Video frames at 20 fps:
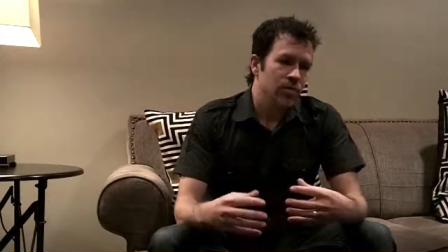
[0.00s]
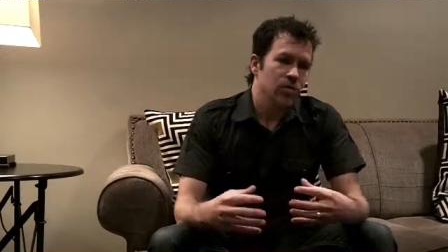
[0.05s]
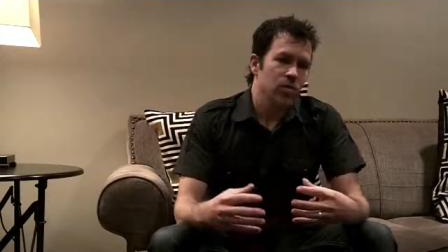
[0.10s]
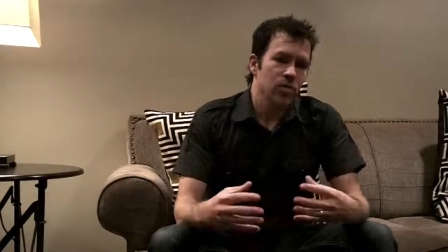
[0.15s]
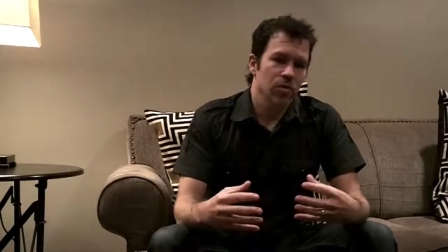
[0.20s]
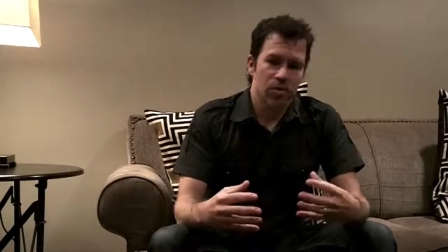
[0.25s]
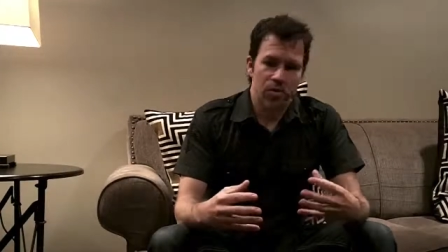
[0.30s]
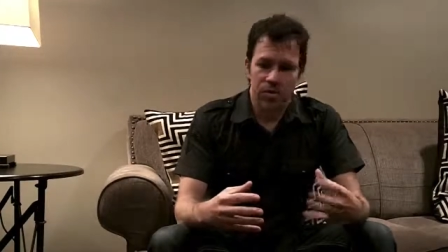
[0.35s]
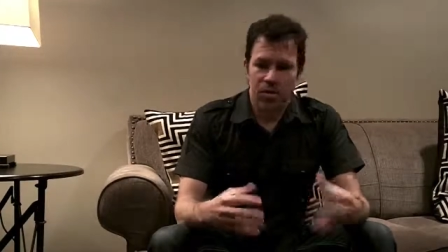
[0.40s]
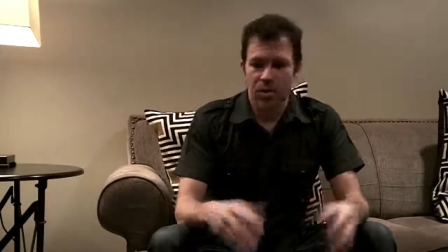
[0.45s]

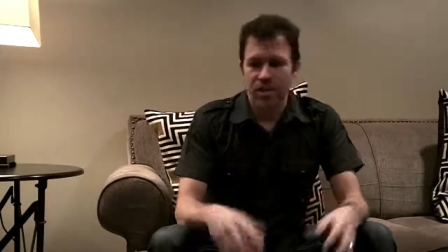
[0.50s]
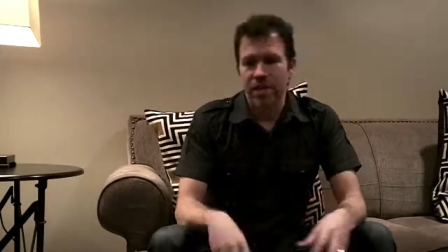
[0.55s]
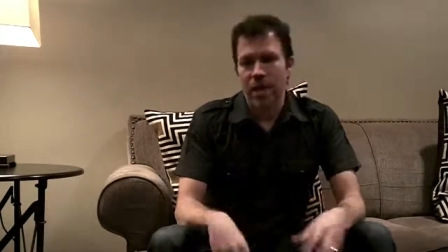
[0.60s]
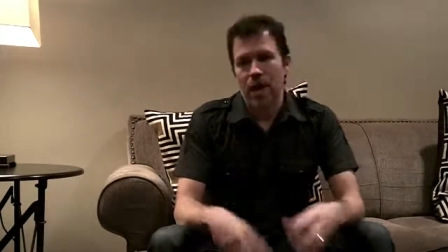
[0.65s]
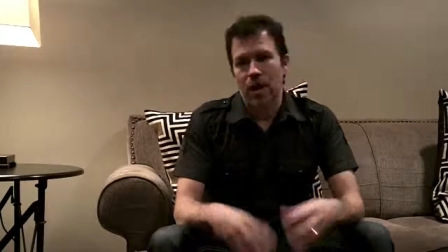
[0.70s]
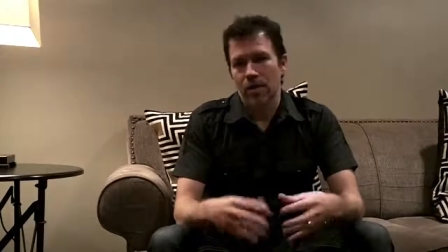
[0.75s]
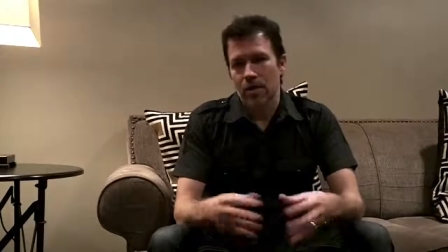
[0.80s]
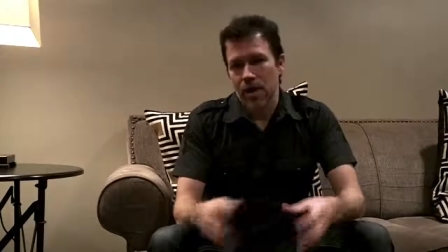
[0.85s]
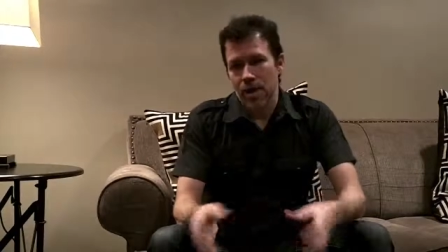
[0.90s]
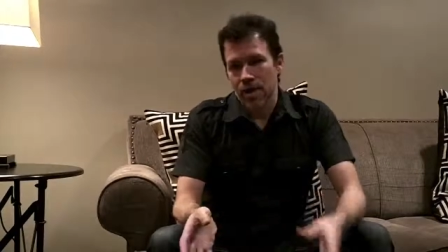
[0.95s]
to sit
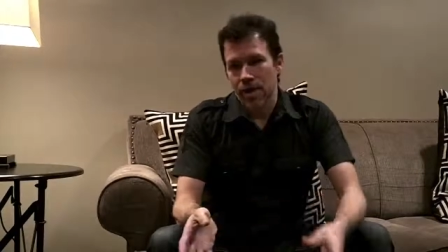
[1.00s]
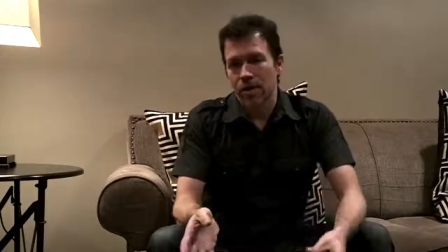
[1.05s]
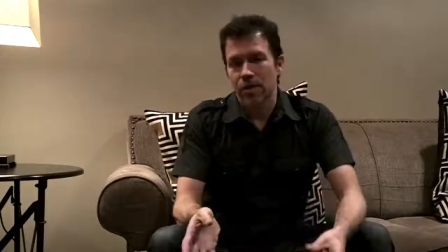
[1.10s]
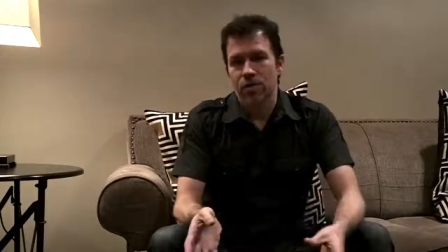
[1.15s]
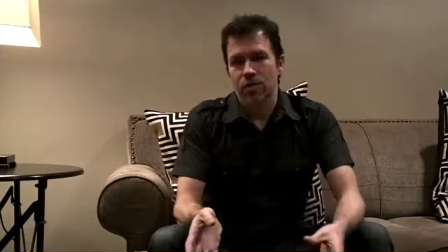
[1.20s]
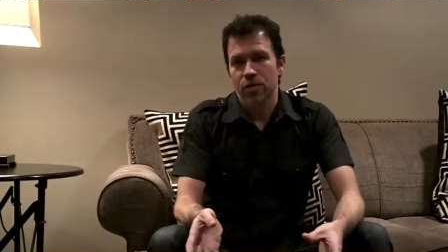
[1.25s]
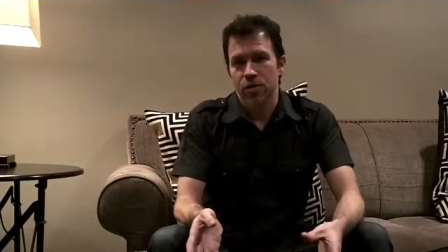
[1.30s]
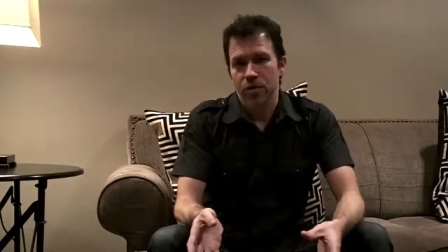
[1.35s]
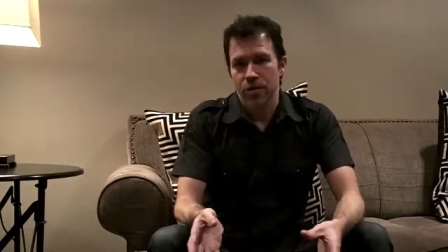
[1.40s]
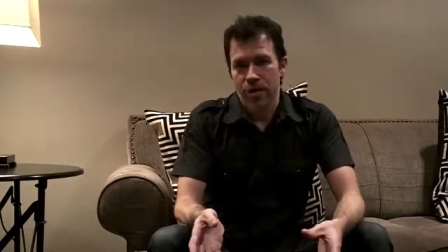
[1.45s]
down at an
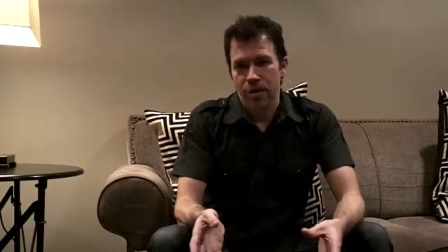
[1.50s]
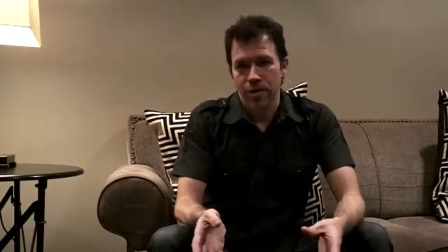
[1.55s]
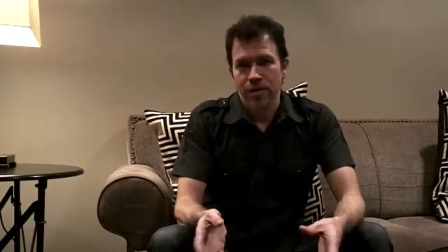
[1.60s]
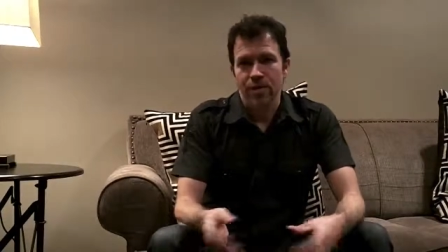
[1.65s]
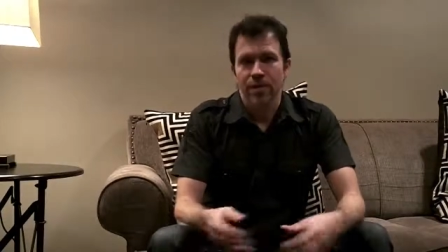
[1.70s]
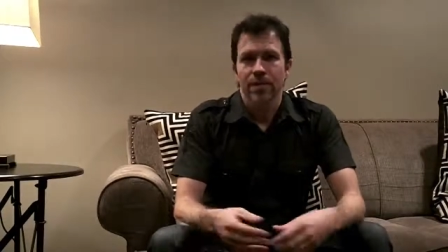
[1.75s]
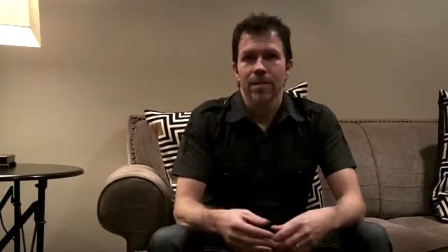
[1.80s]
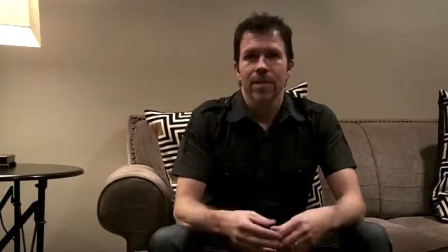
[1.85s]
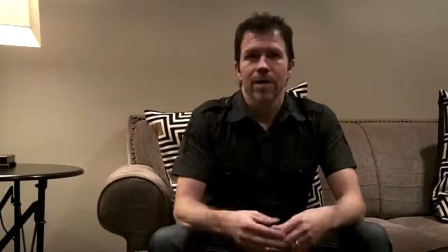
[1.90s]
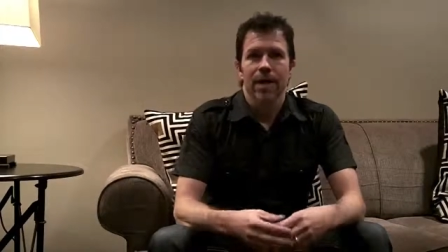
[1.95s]

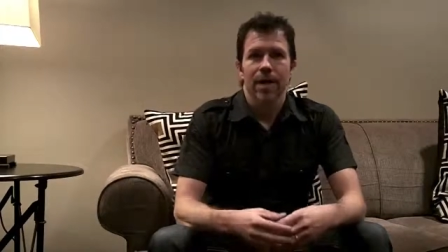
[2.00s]
instrument,